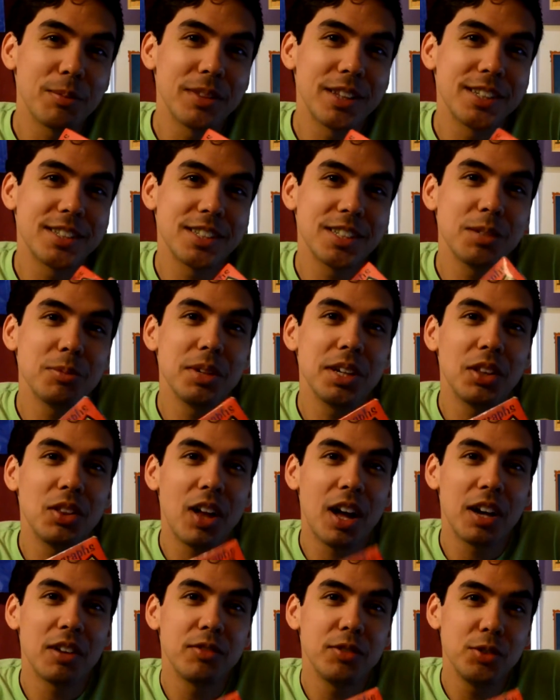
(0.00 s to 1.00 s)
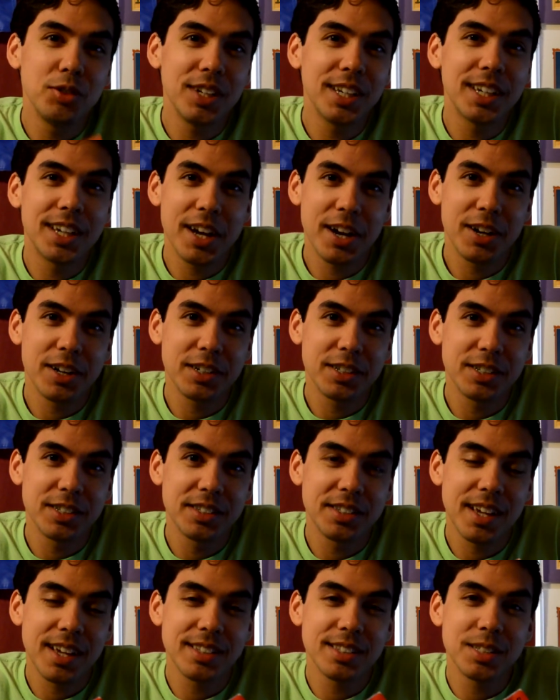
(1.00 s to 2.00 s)
there's going to be a lot of unique
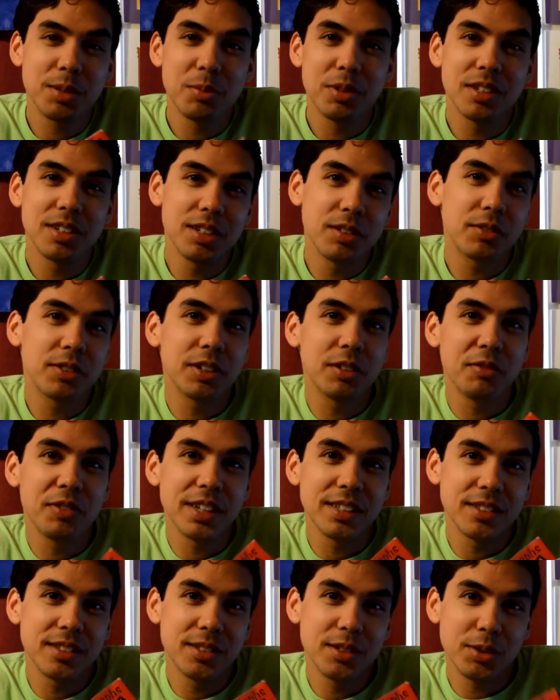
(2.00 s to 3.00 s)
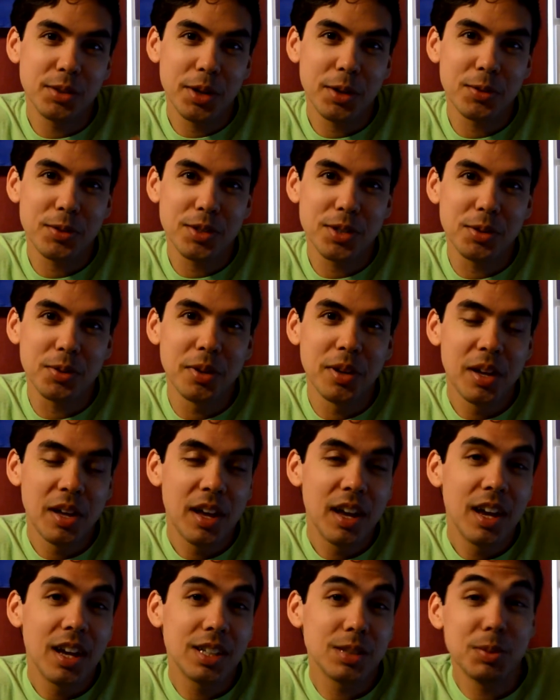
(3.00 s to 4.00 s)
characters at some of the different events you go to,
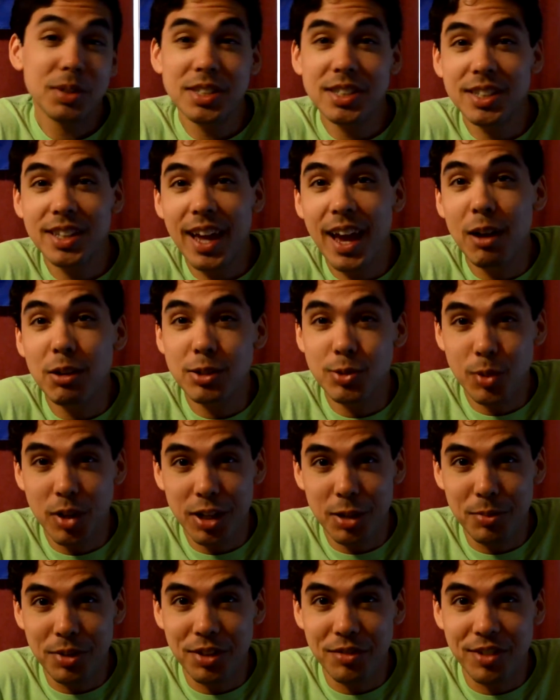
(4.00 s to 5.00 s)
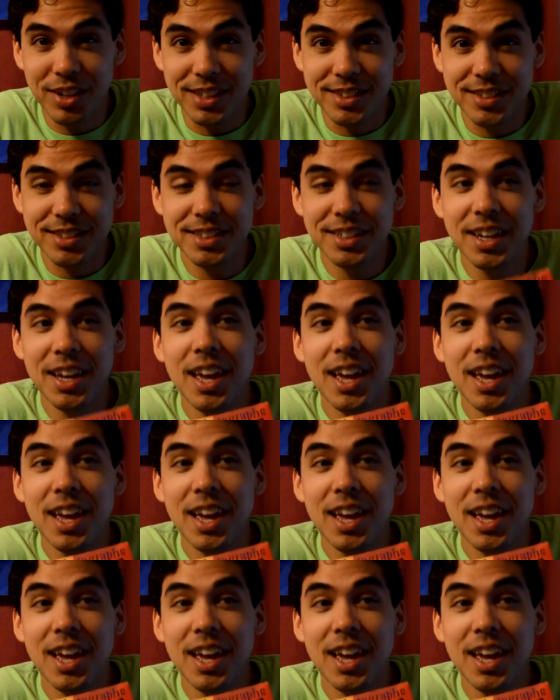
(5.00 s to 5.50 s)
especially the house welcoming events.